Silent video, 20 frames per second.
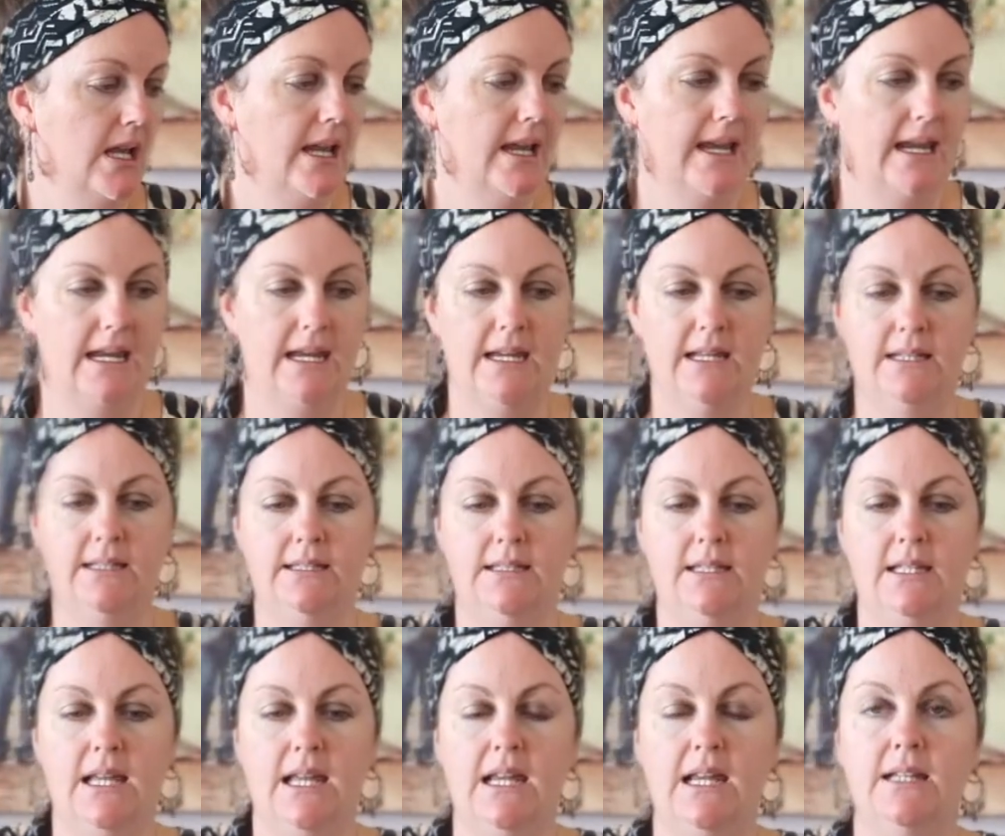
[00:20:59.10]
is
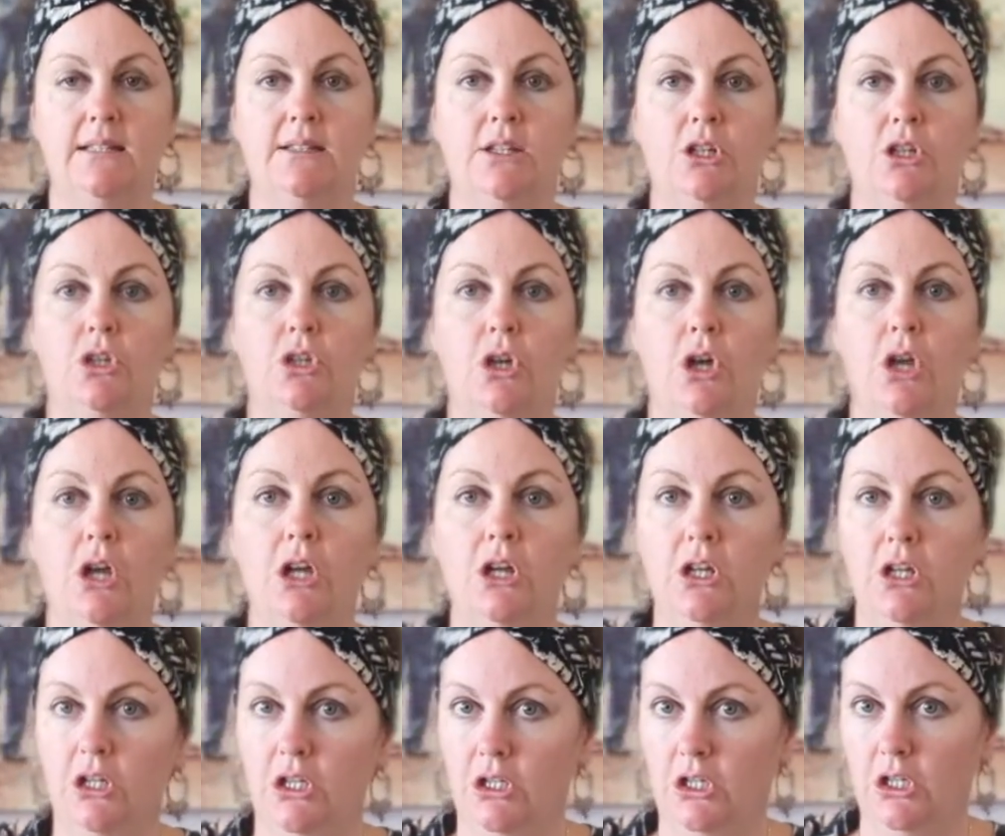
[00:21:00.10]
these
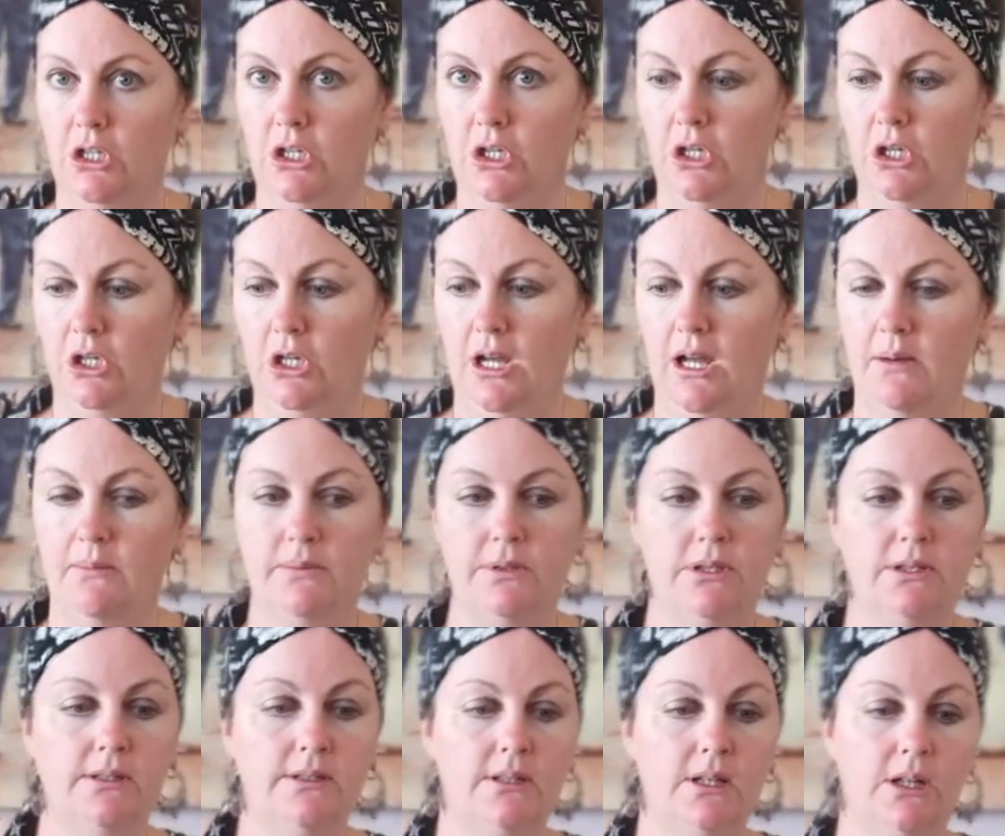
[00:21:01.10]
gherkin
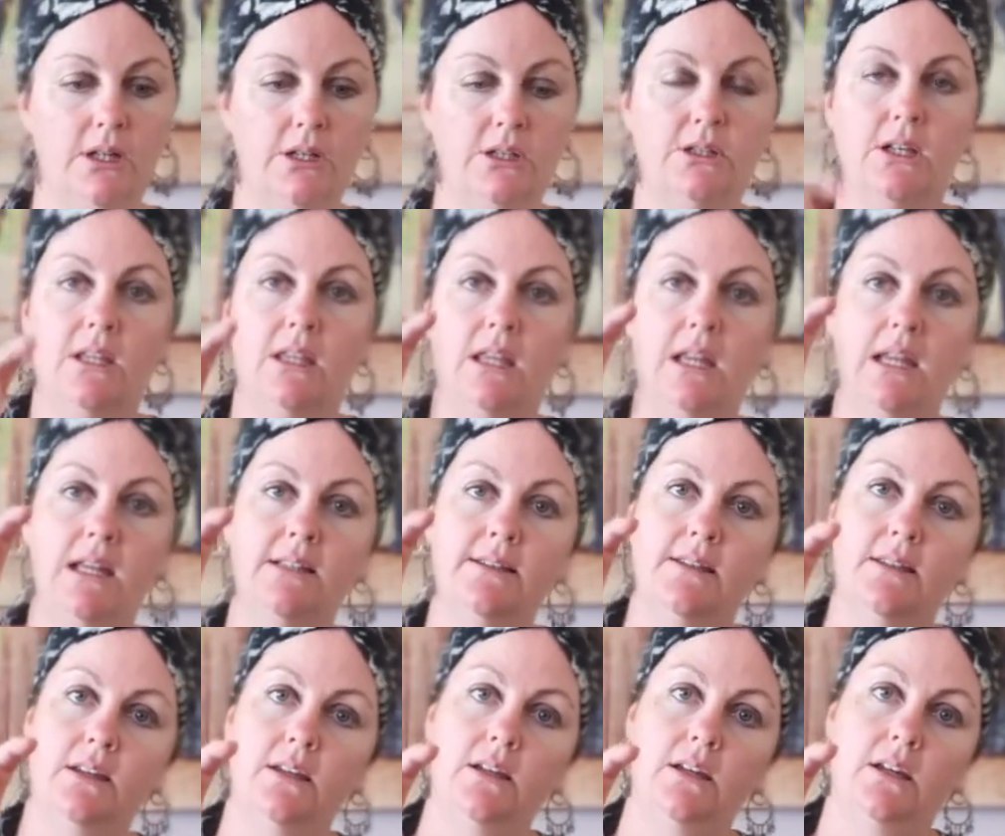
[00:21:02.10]
cucumbers. So these are
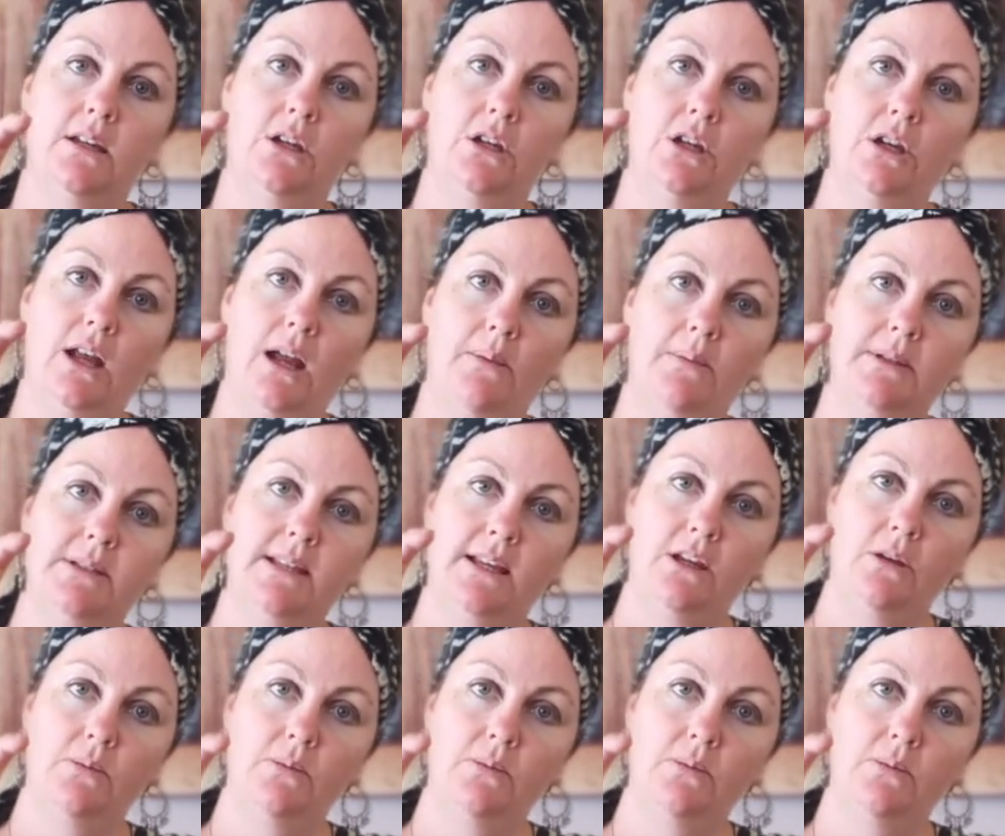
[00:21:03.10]
the cucumbers that you